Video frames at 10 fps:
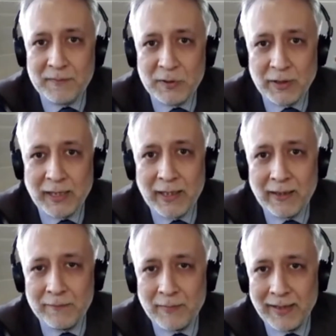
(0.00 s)

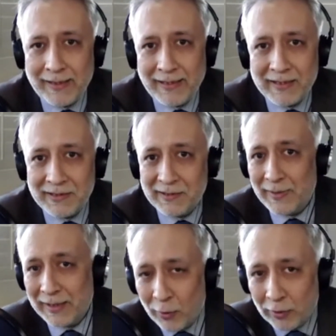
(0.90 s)
Today, my guest is
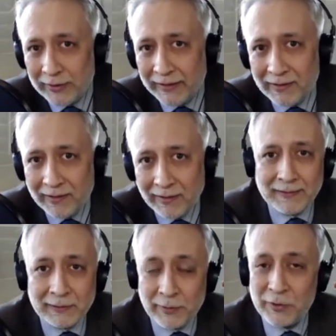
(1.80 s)
my colleague,
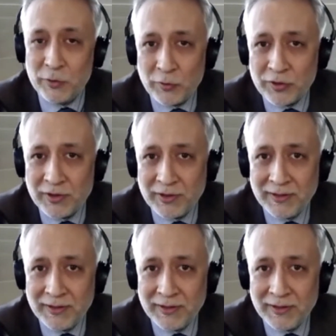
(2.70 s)
Chris Orchard,